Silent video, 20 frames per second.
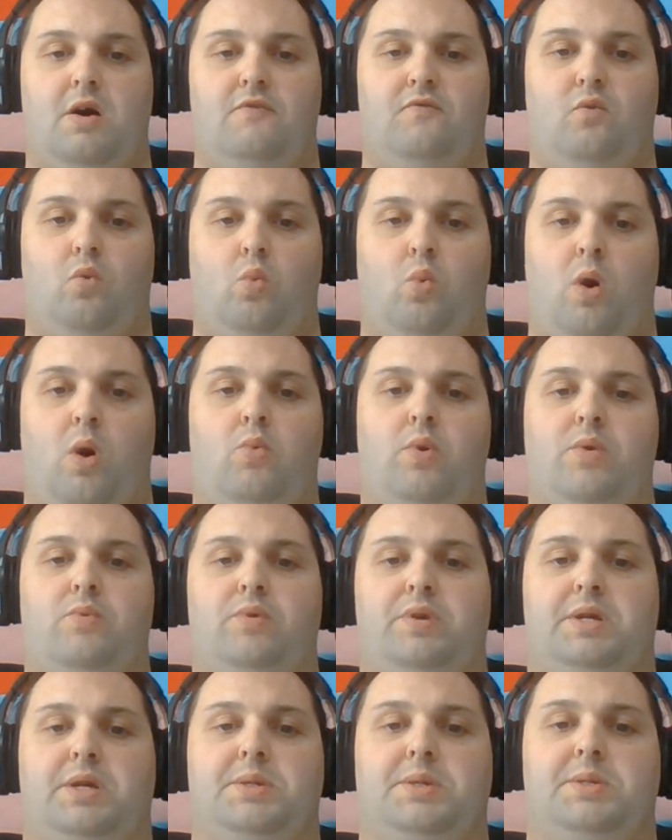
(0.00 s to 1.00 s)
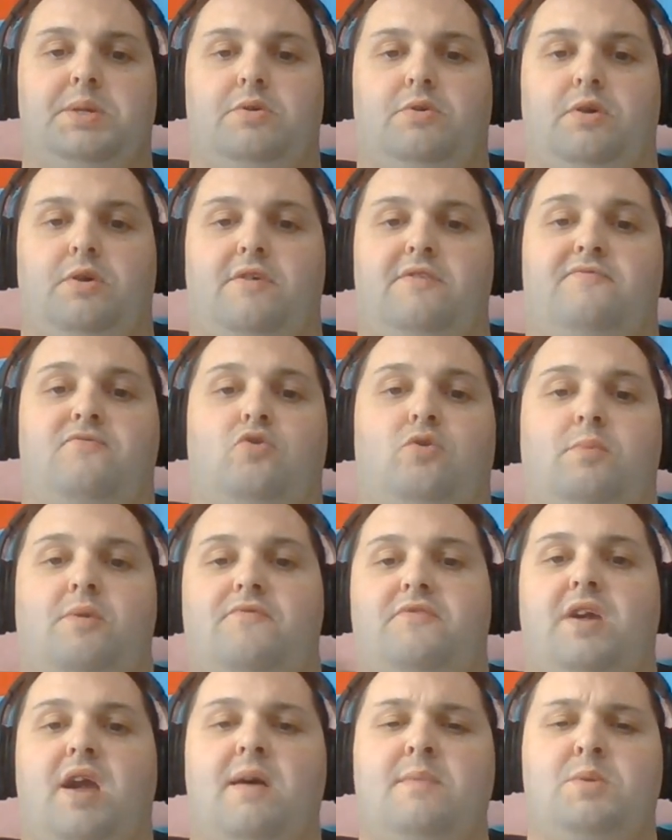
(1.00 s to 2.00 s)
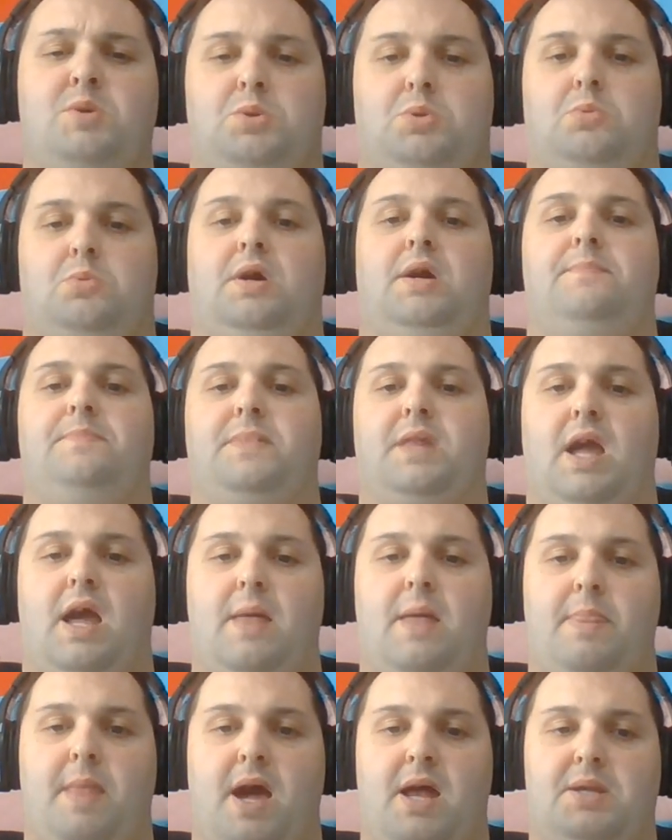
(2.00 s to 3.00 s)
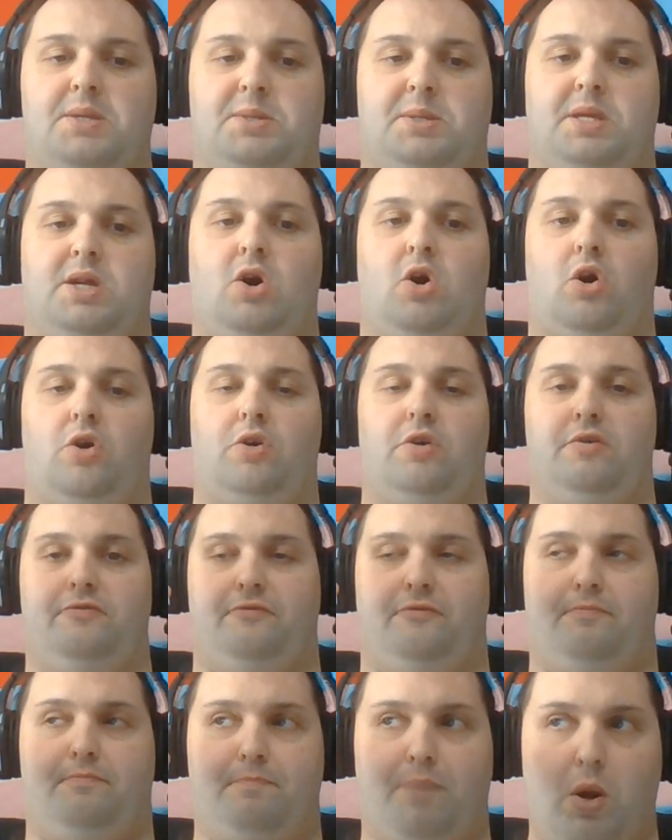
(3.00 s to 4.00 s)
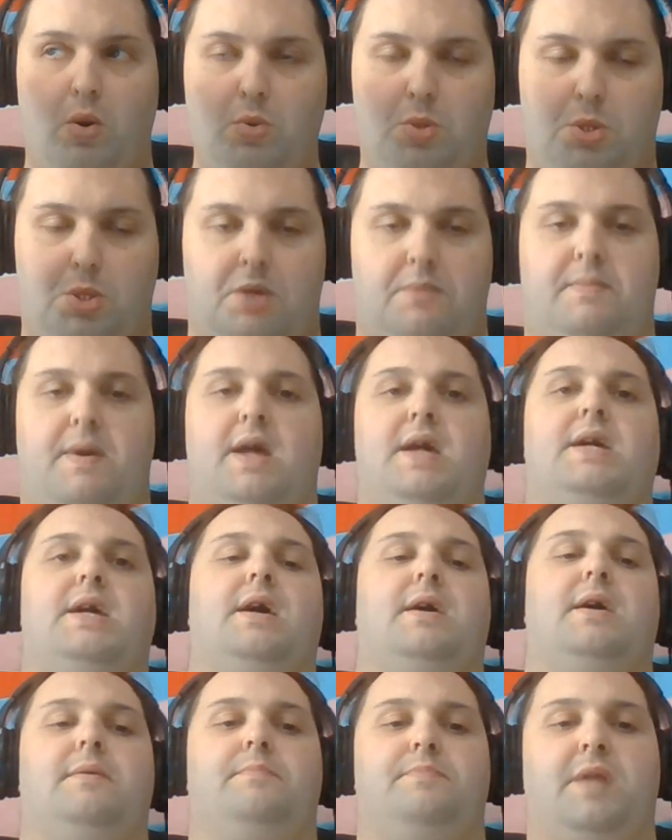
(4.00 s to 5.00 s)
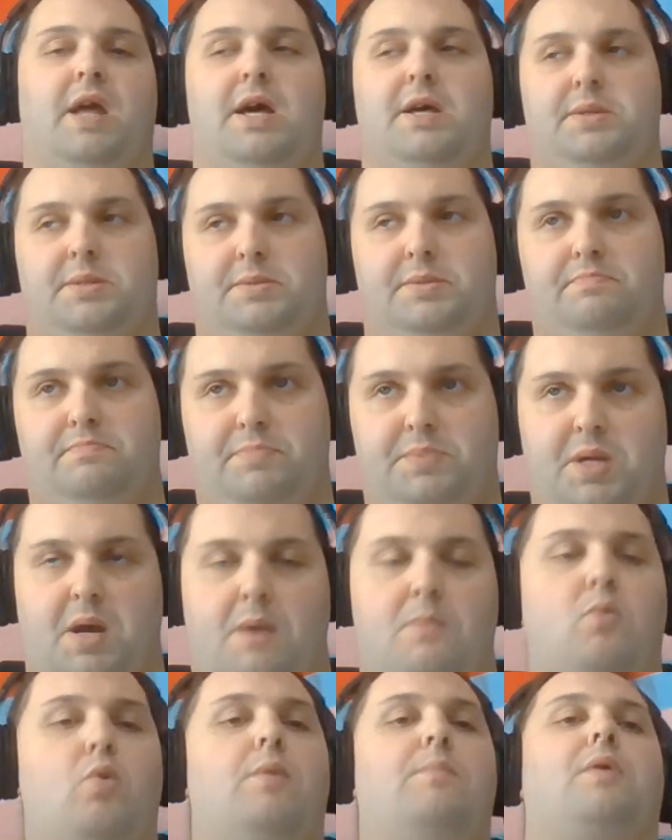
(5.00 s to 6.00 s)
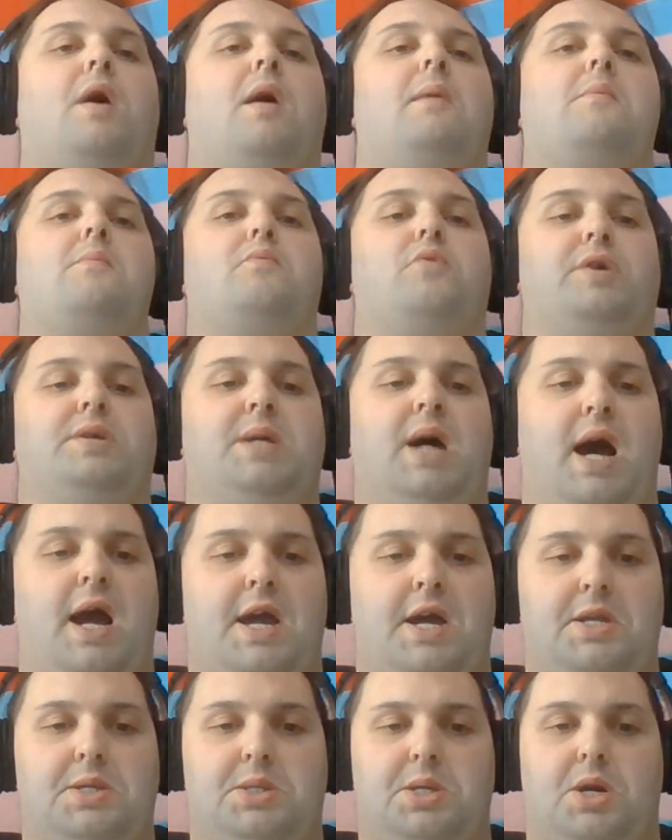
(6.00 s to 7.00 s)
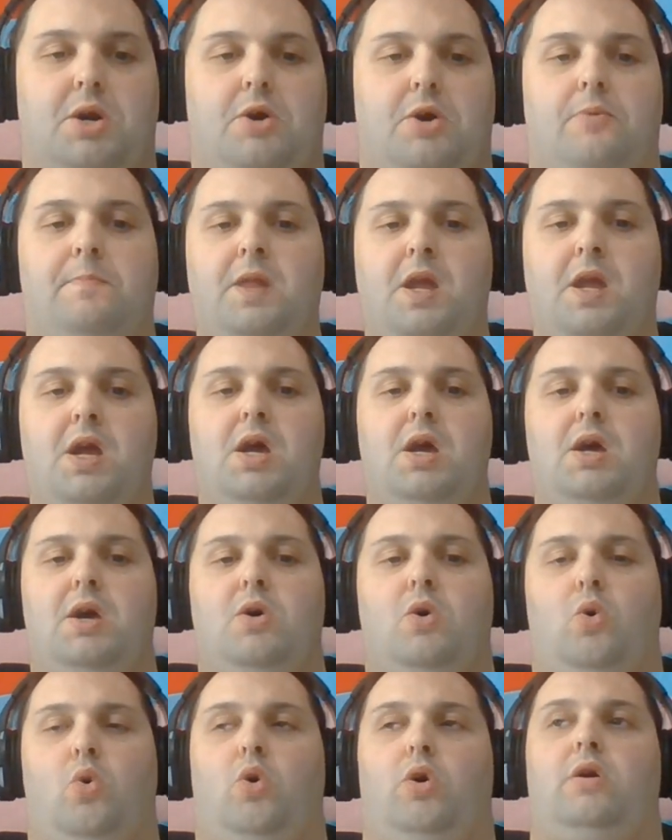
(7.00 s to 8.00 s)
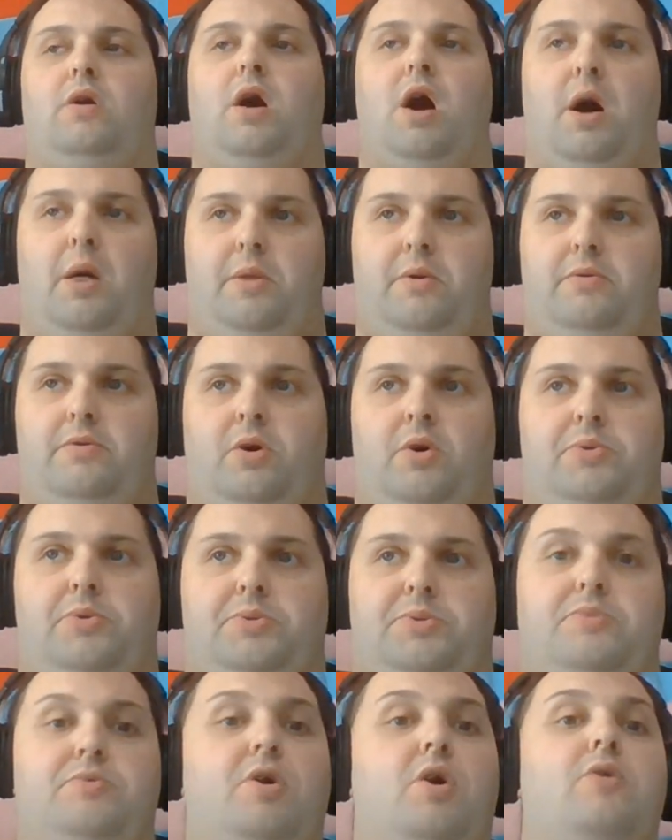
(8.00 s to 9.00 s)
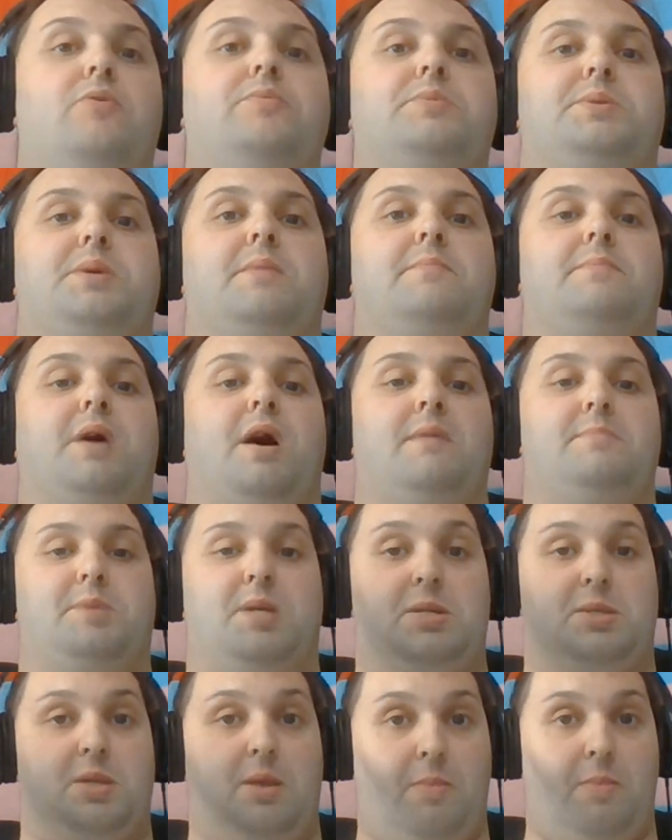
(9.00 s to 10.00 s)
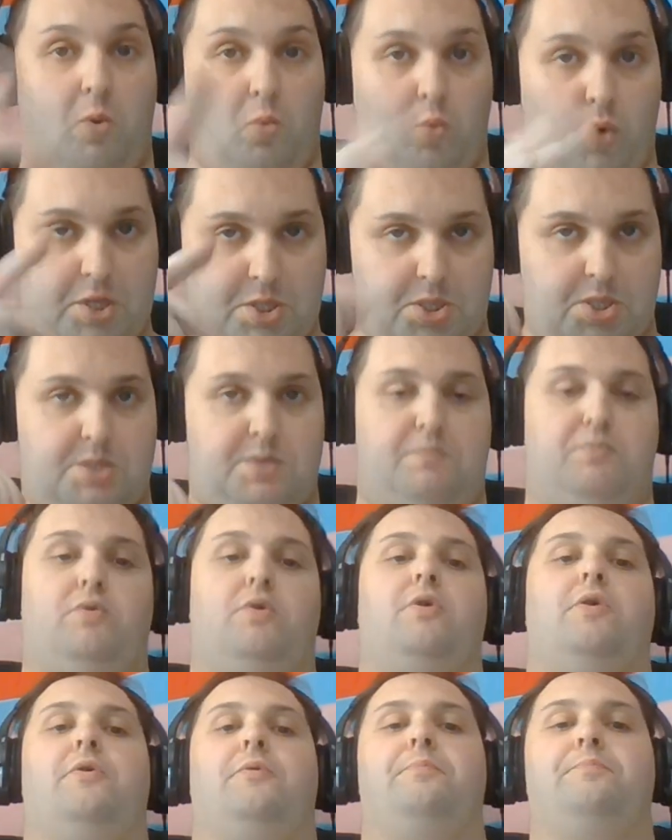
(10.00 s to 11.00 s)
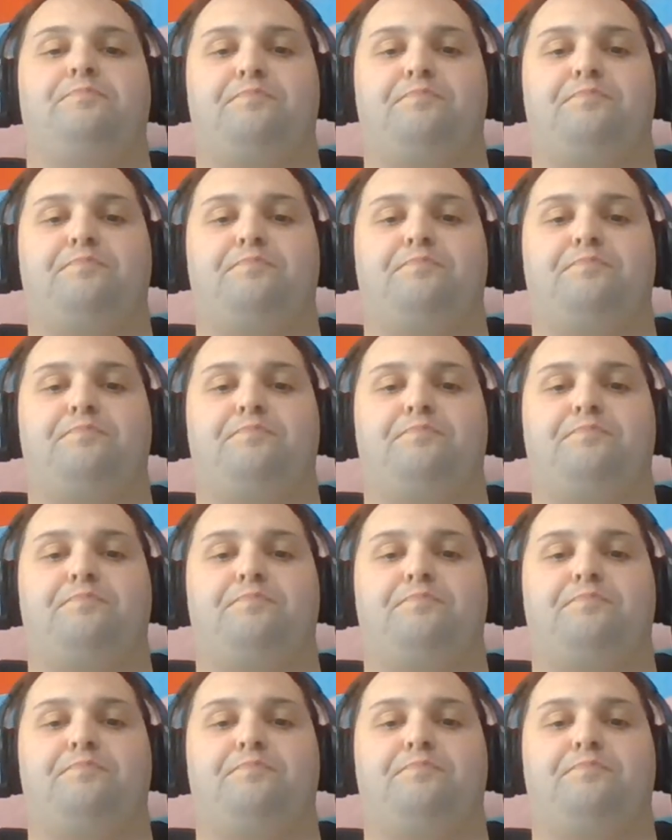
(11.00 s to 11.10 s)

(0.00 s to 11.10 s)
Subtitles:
of what we would consider a form of chemistry, and that is the art of potion making, as some would probably tie it to, or other, also known sometimes as the witch's brew.